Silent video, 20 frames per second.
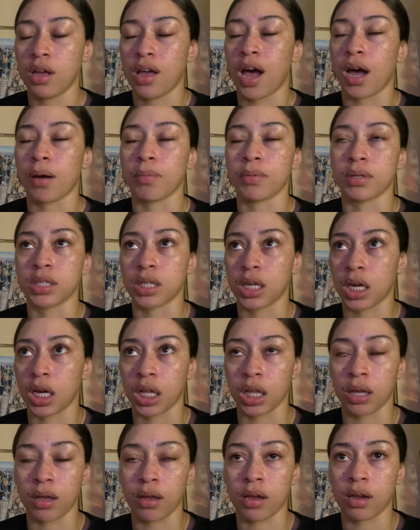I've been
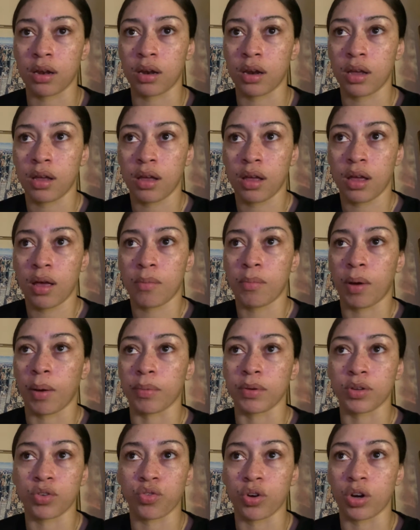telling my
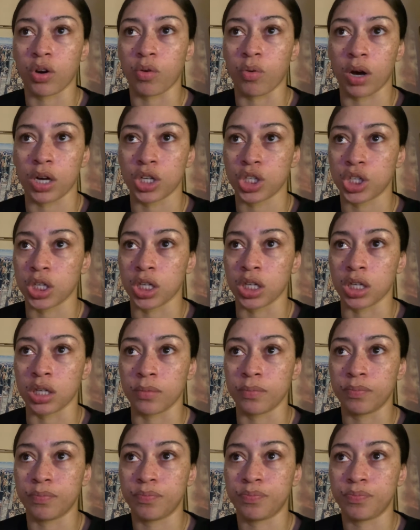best friend to watch it,